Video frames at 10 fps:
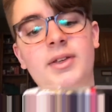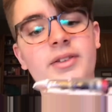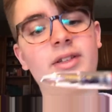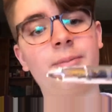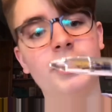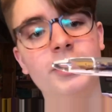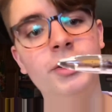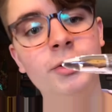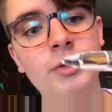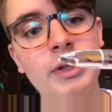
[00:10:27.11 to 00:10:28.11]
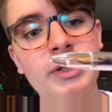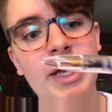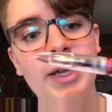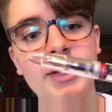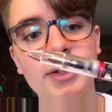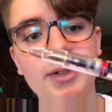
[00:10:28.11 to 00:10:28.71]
Something to take into